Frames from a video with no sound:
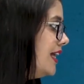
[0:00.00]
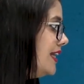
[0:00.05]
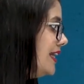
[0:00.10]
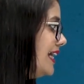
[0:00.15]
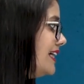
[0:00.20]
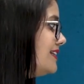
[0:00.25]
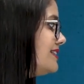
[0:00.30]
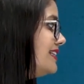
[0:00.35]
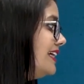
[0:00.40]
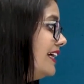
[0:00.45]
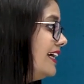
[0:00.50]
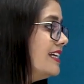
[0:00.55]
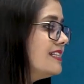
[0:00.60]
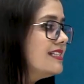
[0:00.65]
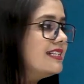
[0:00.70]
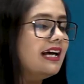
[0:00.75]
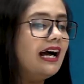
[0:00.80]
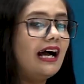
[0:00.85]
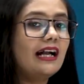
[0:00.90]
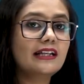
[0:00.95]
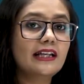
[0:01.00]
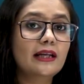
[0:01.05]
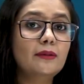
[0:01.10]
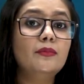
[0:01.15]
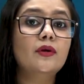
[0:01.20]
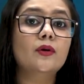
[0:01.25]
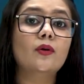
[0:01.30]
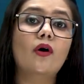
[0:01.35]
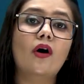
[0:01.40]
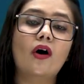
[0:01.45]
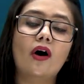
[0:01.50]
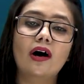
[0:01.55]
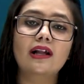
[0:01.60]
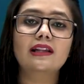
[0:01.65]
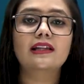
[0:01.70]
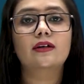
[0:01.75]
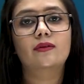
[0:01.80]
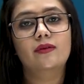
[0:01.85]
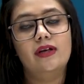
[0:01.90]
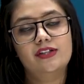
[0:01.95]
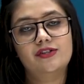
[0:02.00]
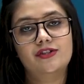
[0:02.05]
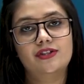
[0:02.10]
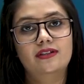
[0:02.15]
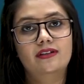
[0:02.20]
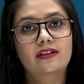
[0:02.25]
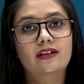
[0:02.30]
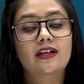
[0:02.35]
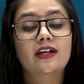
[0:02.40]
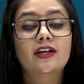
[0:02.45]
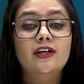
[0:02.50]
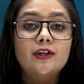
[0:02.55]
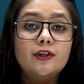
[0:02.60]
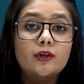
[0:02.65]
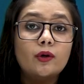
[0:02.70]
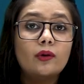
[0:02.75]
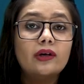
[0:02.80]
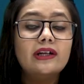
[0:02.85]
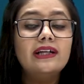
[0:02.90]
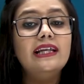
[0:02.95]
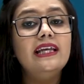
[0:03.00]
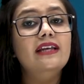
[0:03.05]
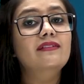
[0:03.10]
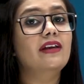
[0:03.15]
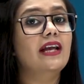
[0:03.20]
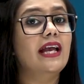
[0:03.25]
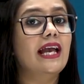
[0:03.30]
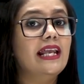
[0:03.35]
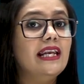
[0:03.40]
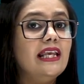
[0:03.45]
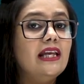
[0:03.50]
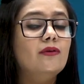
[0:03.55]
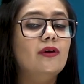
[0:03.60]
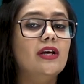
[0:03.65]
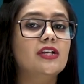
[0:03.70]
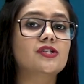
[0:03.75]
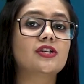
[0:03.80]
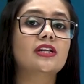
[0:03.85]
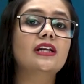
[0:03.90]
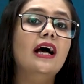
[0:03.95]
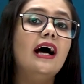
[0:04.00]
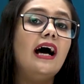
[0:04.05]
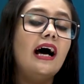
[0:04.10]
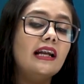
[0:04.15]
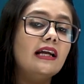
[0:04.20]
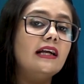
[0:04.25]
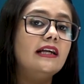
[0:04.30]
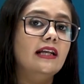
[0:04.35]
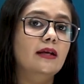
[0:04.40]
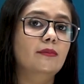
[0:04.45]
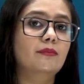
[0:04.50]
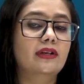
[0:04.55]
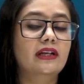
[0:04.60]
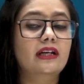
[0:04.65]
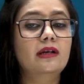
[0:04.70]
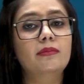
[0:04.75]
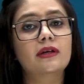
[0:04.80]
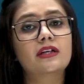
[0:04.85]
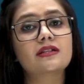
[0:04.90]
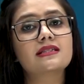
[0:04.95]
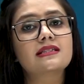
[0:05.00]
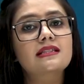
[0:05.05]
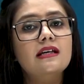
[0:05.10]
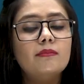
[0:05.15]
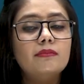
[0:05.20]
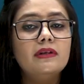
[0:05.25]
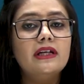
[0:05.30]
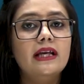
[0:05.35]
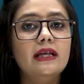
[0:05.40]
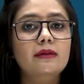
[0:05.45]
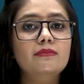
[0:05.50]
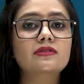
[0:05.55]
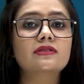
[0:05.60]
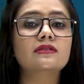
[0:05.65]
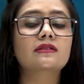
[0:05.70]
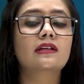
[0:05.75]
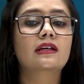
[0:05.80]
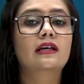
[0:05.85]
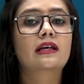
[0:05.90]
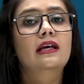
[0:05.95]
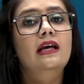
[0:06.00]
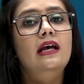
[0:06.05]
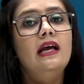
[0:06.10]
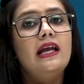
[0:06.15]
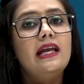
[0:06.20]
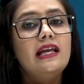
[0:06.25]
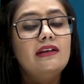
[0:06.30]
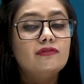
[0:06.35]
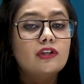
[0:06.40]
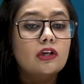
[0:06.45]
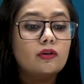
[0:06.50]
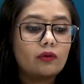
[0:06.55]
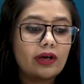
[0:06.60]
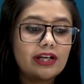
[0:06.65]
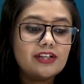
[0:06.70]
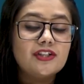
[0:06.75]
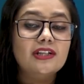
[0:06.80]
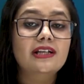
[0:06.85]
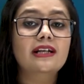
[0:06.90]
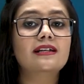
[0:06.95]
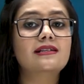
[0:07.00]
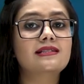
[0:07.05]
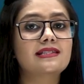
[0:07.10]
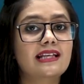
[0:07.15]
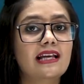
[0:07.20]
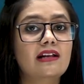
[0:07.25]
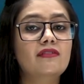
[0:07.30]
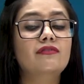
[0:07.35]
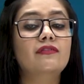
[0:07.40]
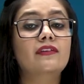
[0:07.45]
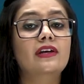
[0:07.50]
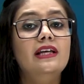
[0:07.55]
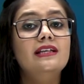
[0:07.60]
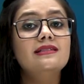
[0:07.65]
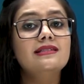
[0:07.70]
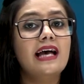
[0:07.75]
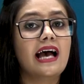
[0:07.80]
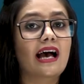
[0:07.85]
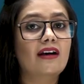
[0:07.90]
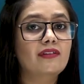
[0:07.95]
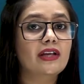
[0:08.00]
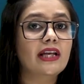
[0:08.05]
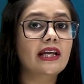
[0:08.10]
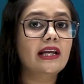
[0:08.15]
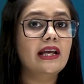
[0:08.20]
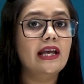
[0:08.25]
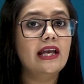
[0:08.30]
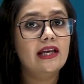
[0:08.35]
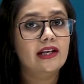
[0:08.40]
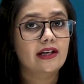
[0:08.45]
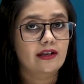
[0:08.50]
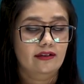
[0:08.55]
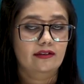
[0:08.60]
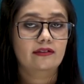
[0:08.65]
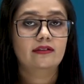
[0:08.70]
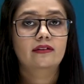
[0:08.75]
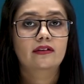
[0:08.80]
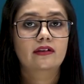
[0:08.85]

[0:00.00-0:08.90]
Next thing is attempt all the question. Don't leave any question unattempted, because sometimes if the question itself is having an error